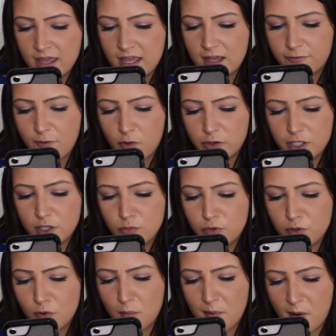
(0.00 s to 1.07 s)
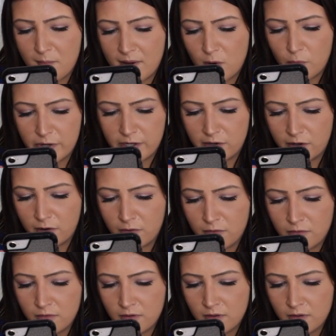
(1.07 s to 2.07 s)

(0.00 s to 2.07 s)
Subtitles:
If only you knew about my window.